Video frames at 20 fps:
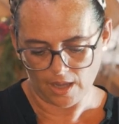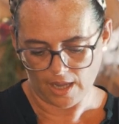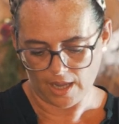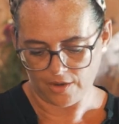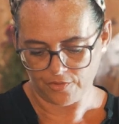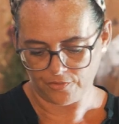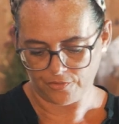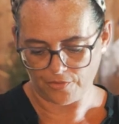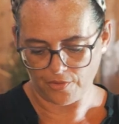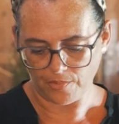
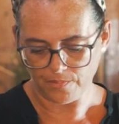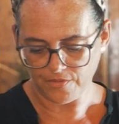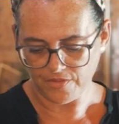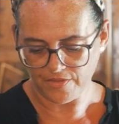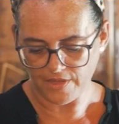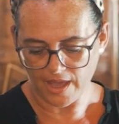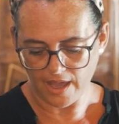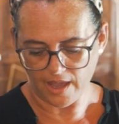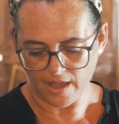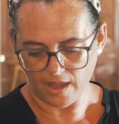And from
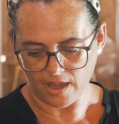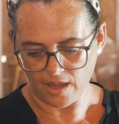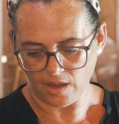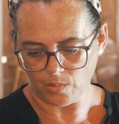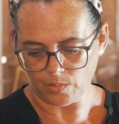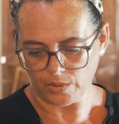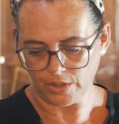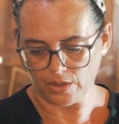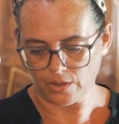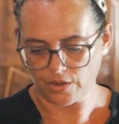there
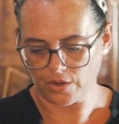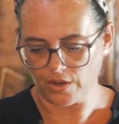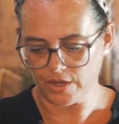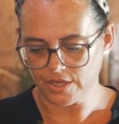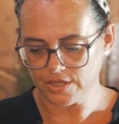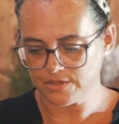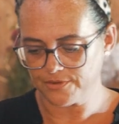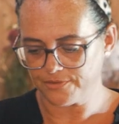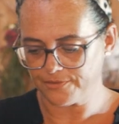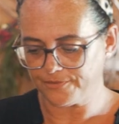we are
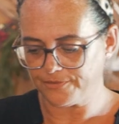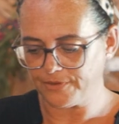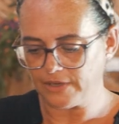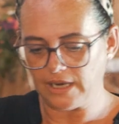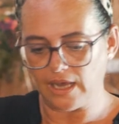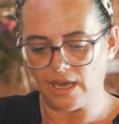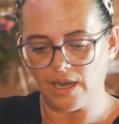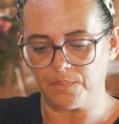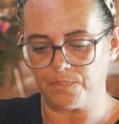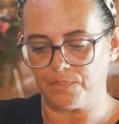going to
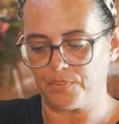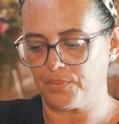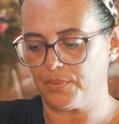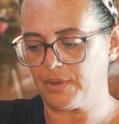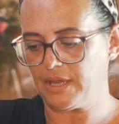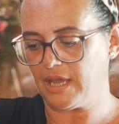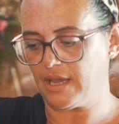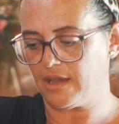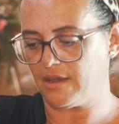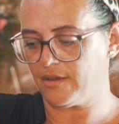fill up.
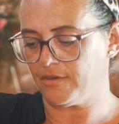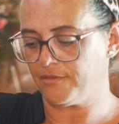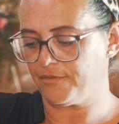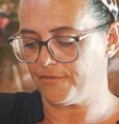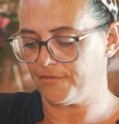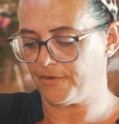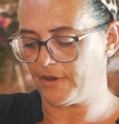We have